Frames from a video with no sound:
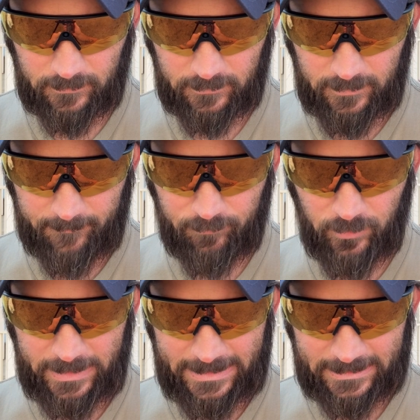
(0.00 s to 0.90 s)
Yep,
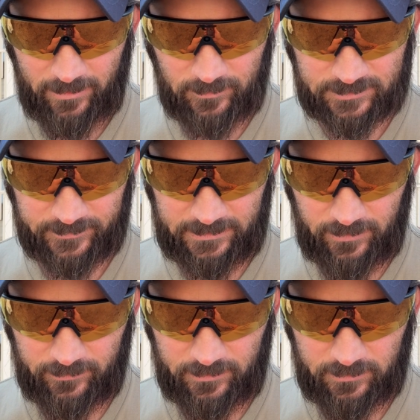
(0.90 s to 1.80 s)
0.89 was the
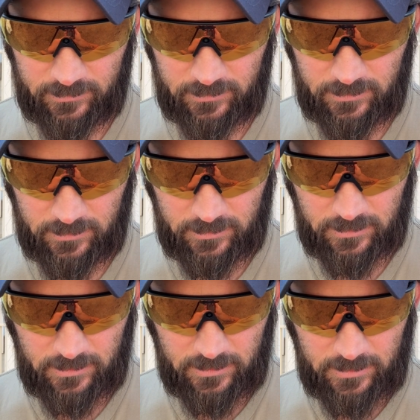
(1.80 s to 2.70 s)
reload.
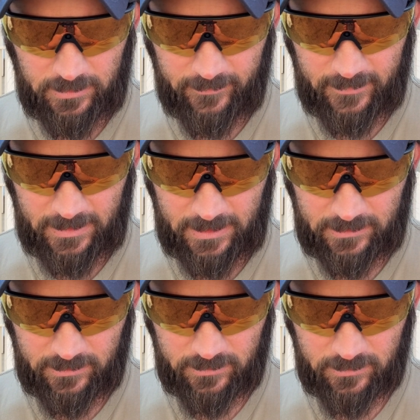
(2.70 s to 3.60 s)
And then